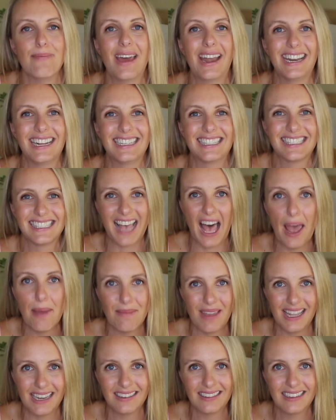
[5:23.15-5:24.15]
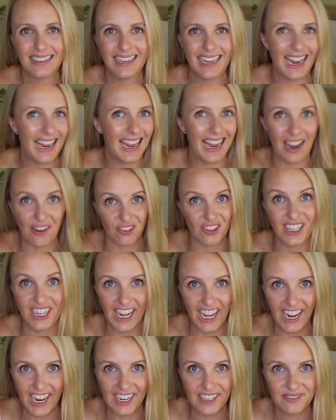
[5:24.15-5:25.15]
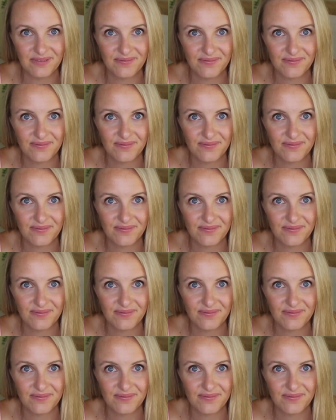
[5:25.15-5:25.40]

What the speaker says: that excitement every day.